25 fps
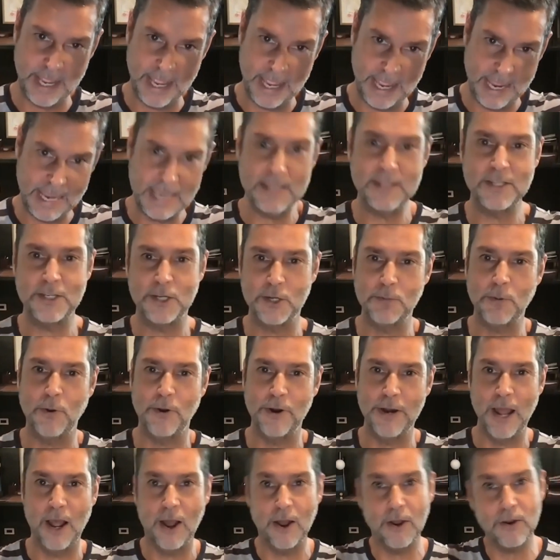ETH
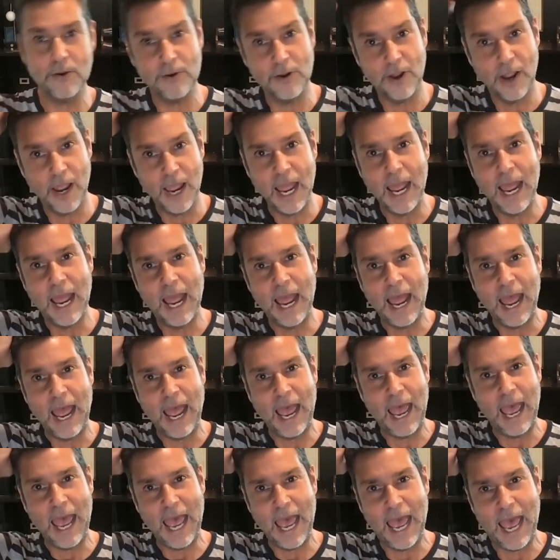2.0.
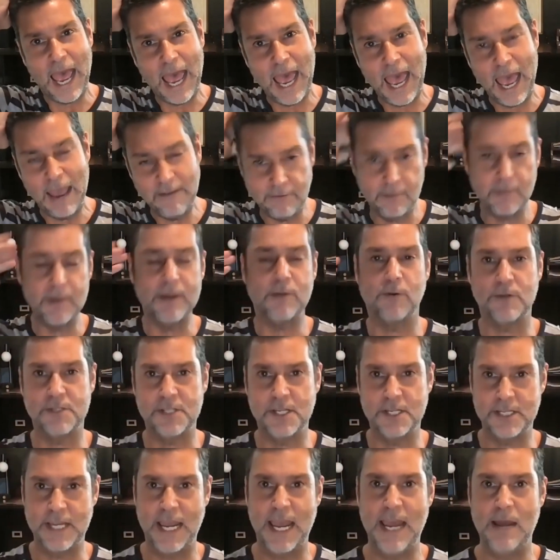Everybody wants
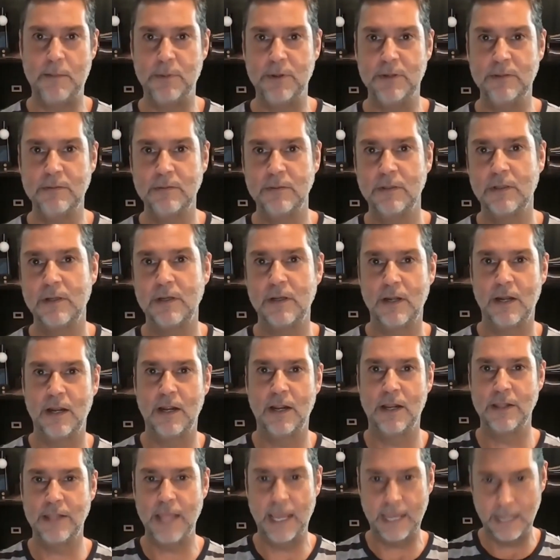it to happen.
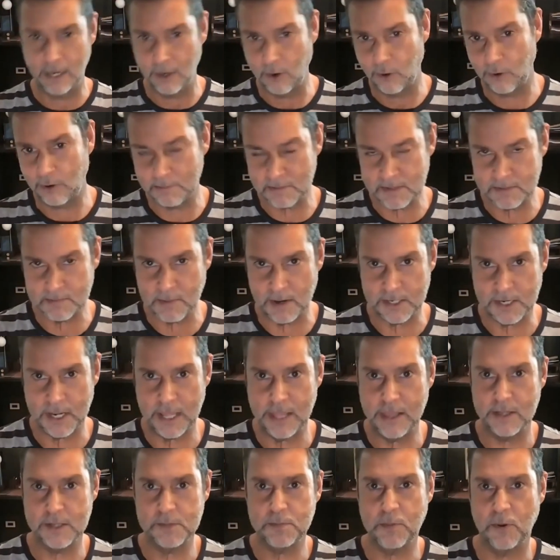They're going to lock up as much
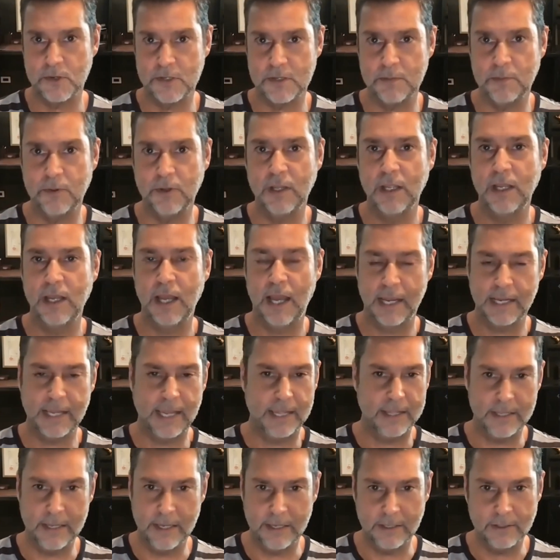ETH as possible and get
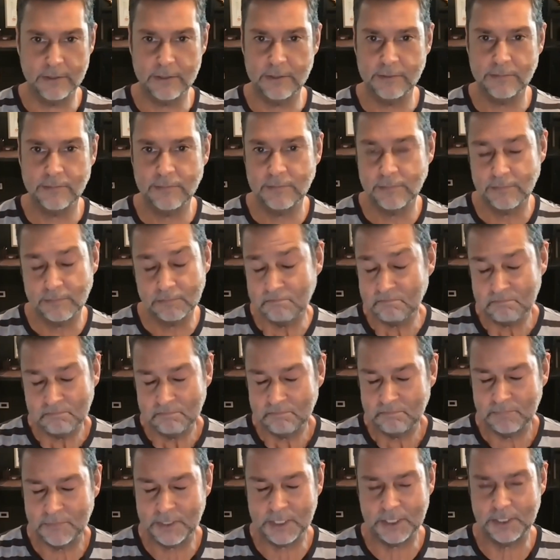the yield.
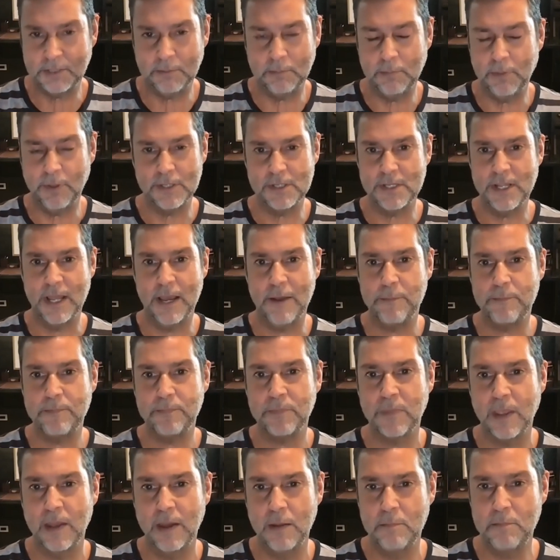It's as simple as that.
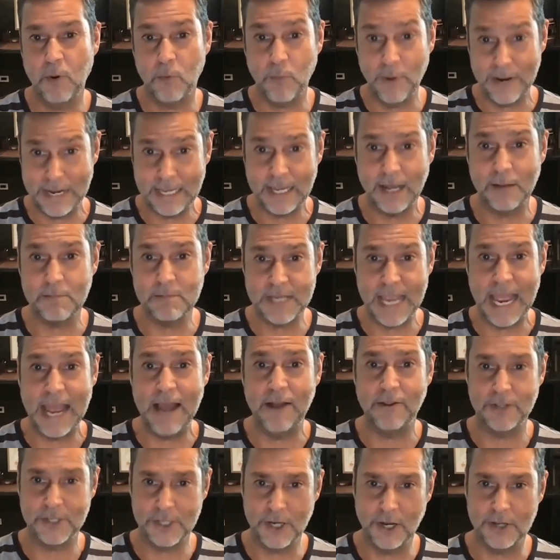But when it comes
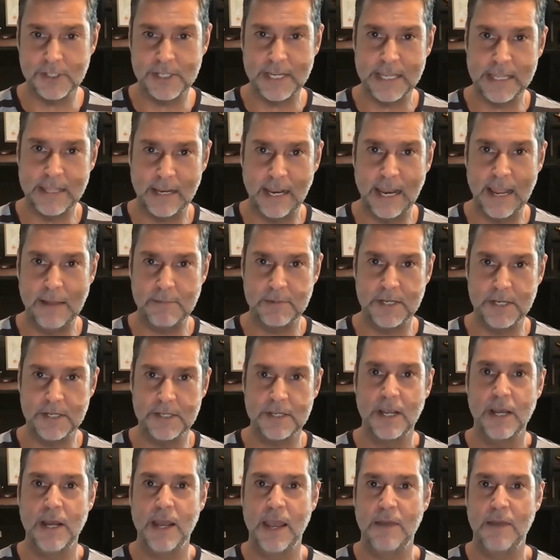out, chance ETH collapses.